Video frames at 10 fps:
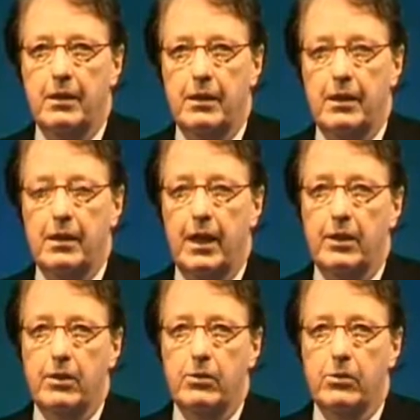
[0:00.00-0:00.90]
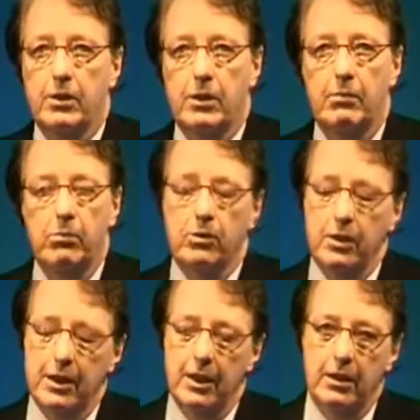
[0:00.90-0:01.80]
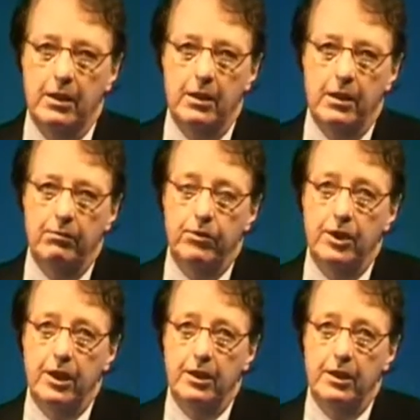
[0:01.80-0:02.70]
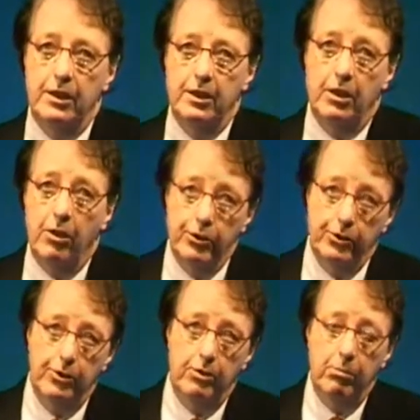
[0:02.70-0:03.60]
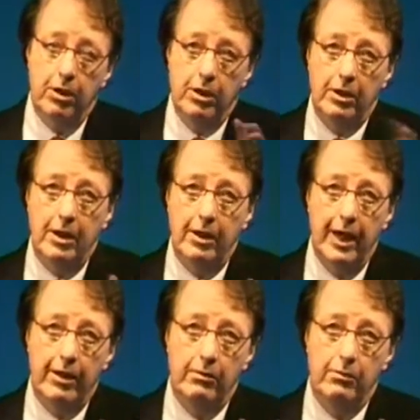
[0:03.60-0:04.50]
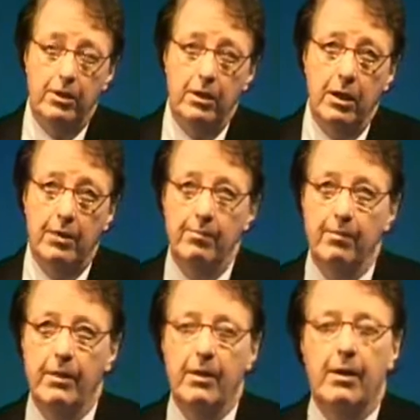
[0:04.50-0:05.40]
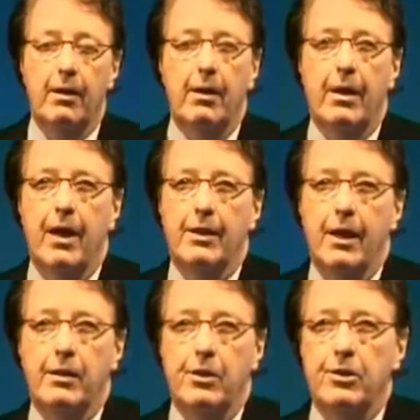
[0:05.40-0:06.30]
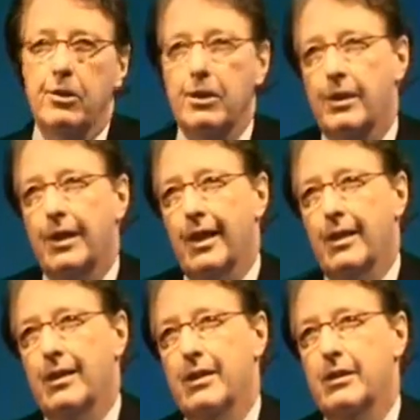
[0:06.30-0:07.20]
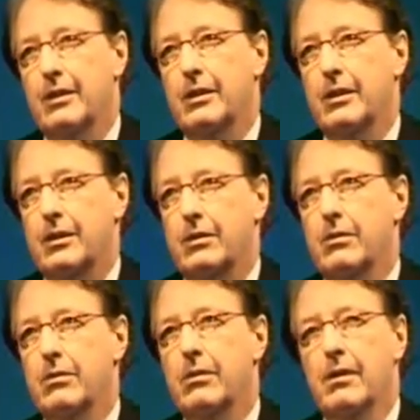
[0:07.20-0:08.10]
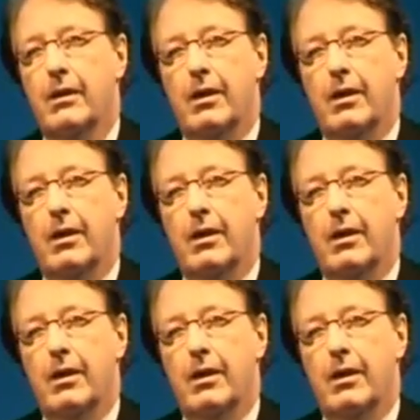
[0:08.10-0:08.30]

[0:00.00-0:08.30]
and diagnose bone disease in the first instance, and also to monitor that over time. And then the third thing is to